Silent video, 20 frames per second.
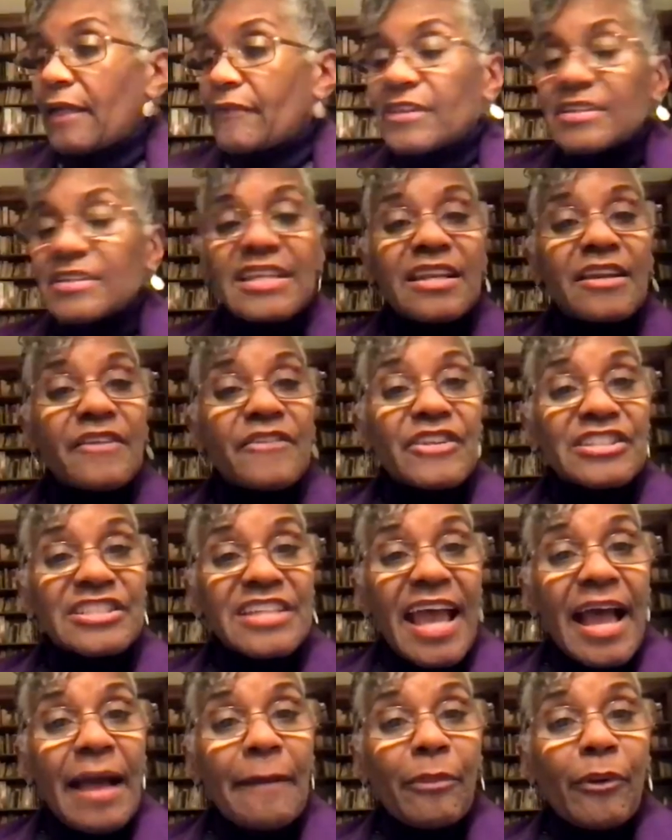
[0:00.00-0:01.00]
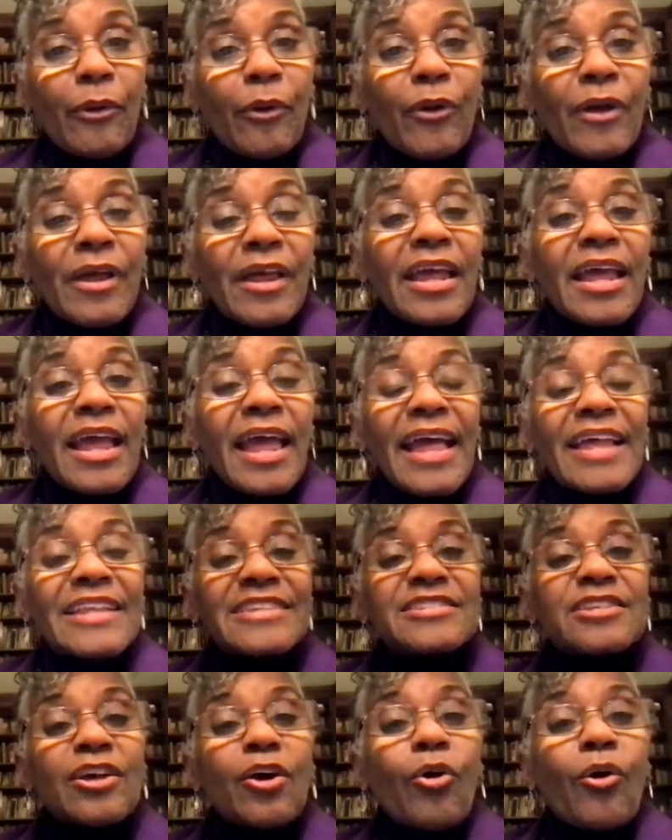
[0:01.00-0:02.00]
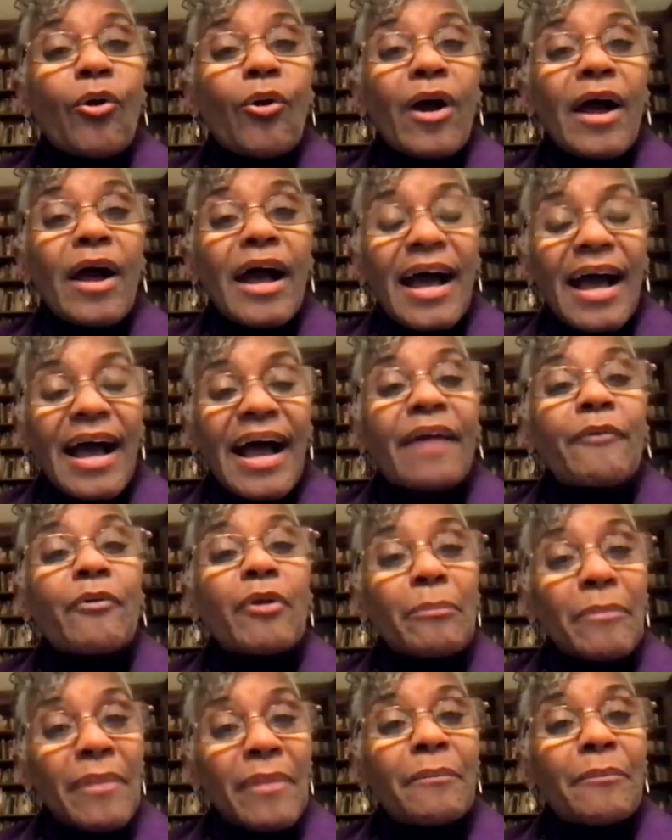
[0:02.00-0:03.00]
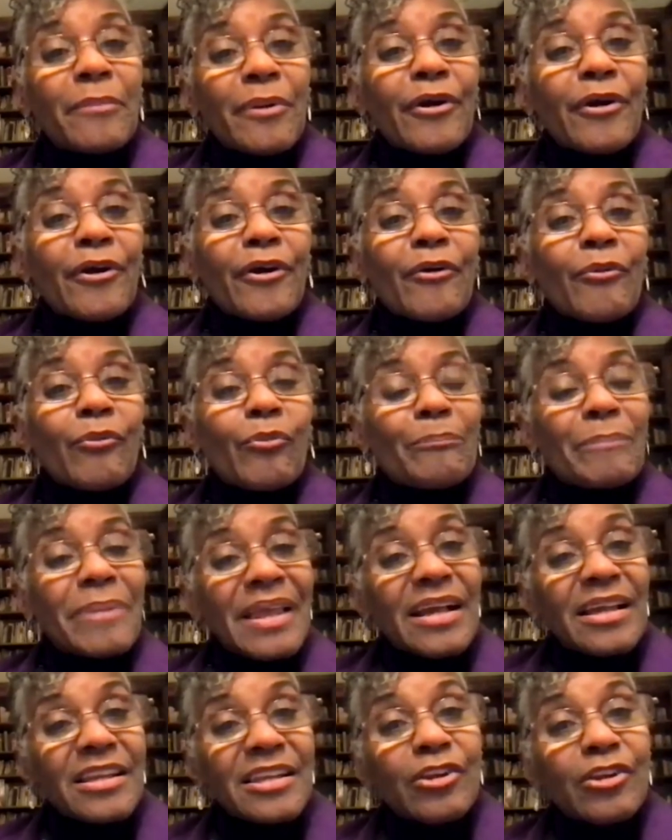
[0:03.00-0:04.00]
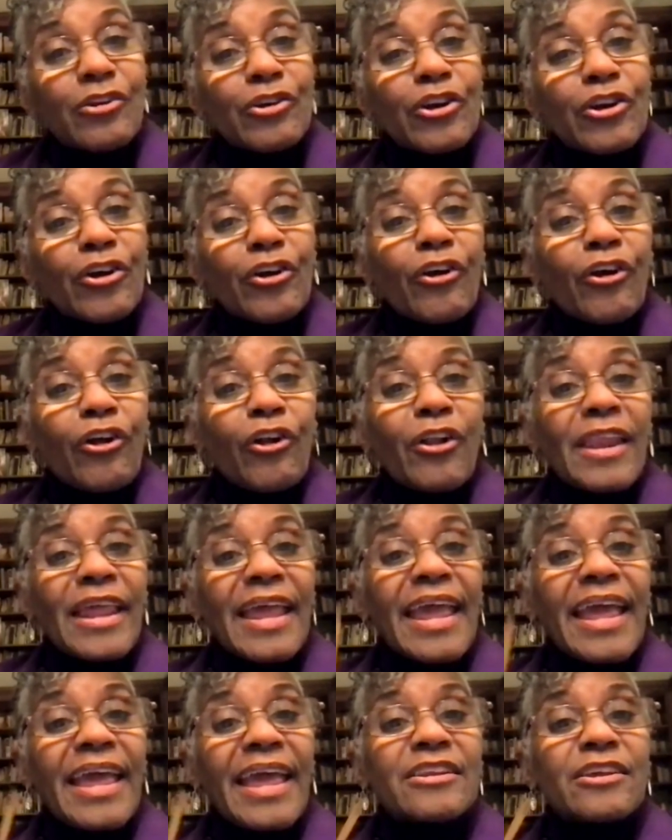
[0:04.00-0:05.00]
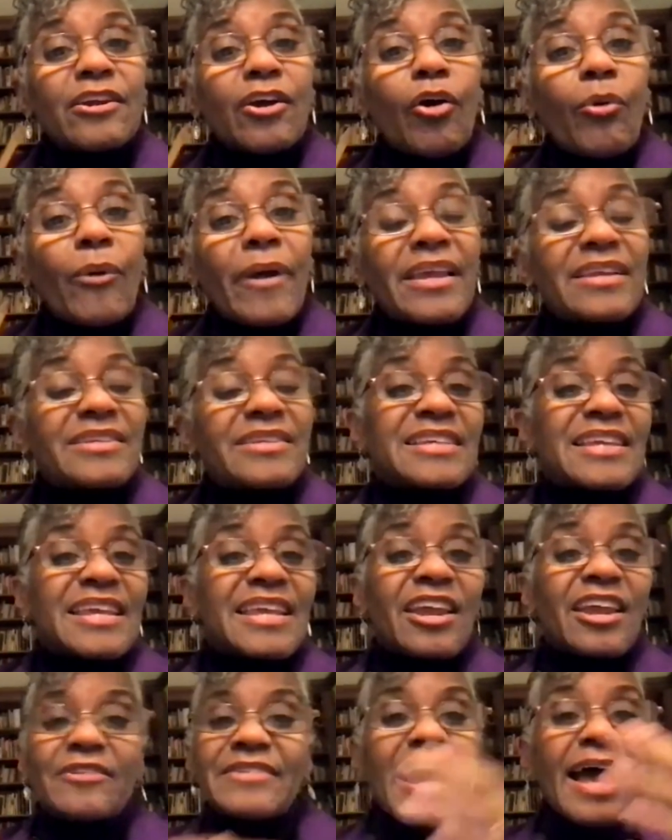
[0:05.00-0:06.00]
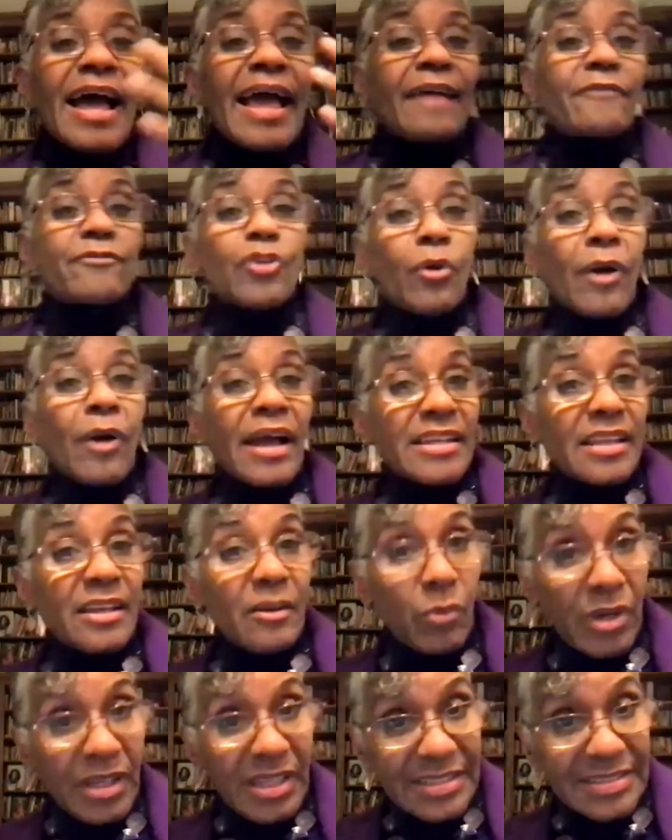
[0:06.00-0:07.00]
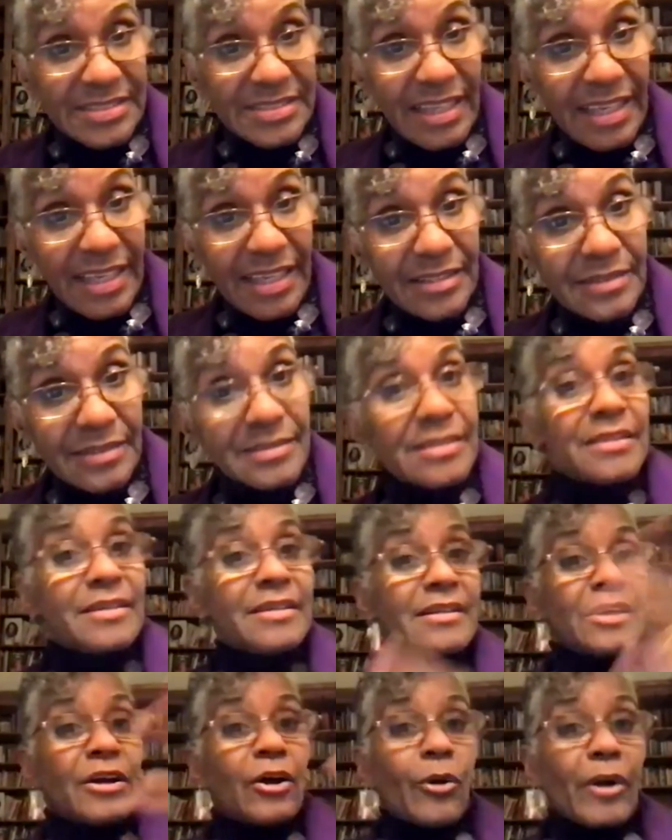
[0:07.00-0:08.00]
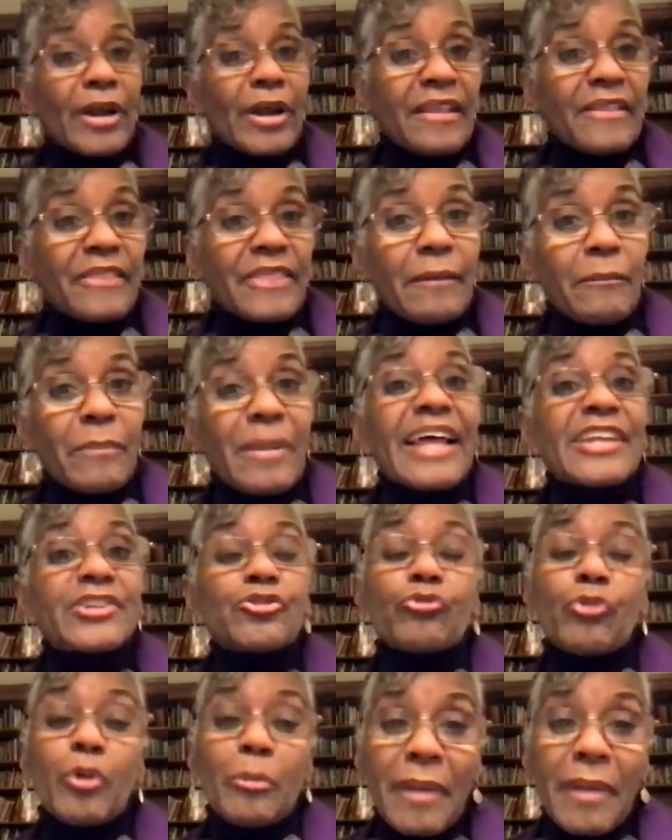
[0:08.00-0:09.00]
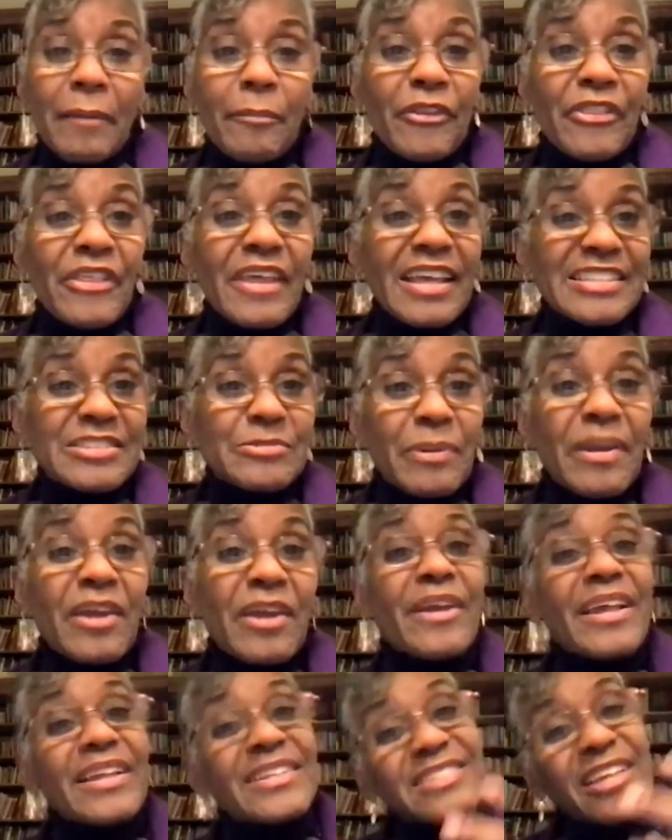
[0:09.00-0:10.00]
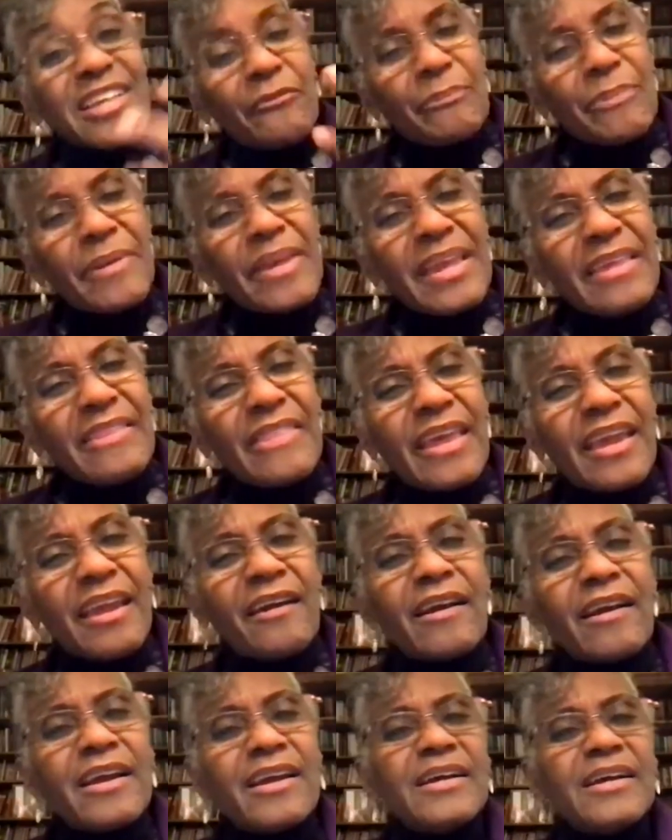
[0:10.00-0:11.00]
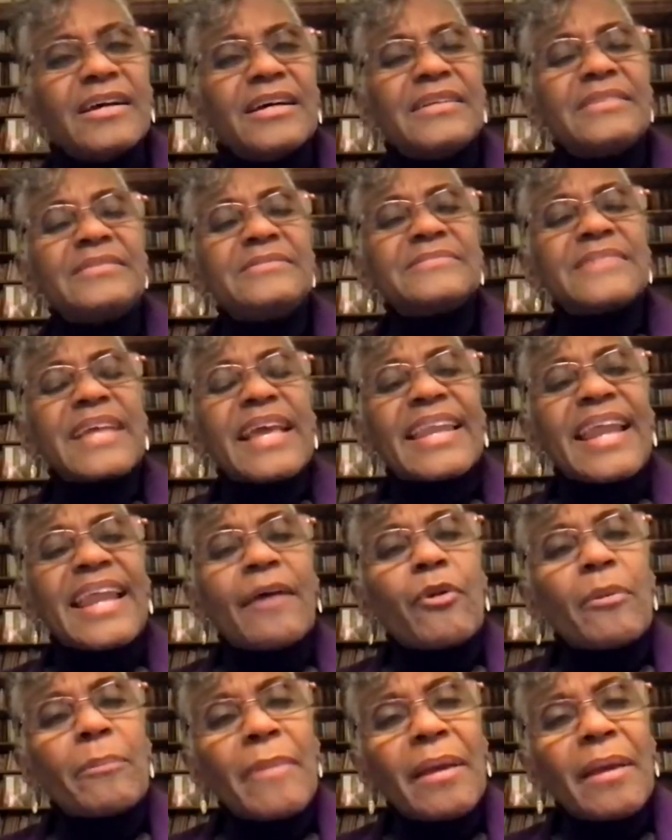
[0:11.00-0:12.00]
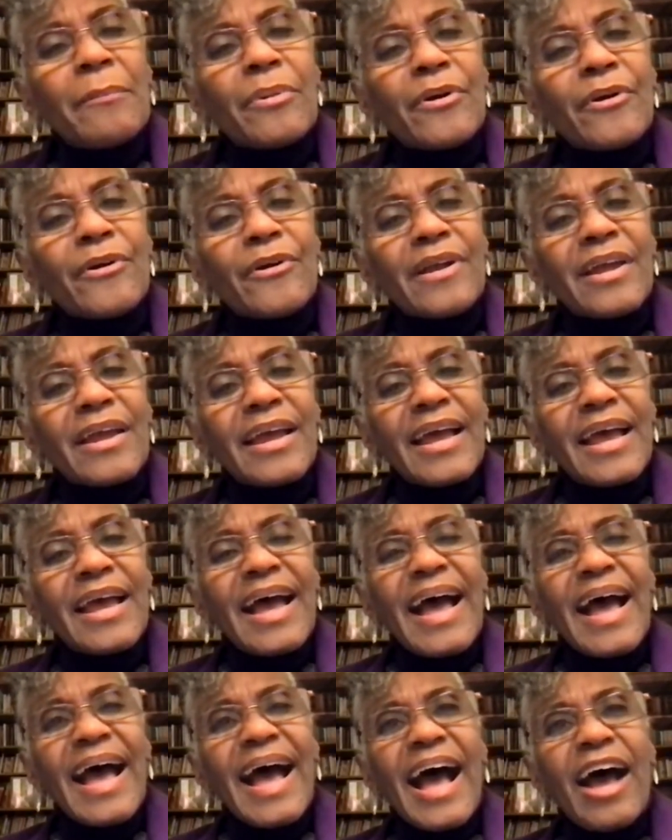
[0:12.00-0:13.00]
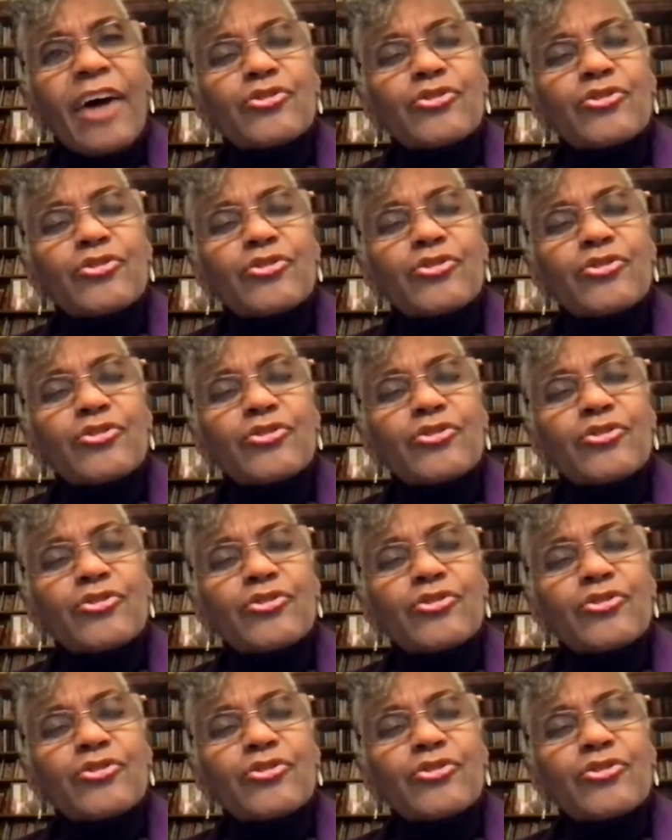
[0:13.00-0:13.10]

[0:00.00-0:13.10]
dean of the chapel. And so I remember being a little girl and going to hear, now I have no idea what he said or anything, but I do remember the experience of being there. And I remember how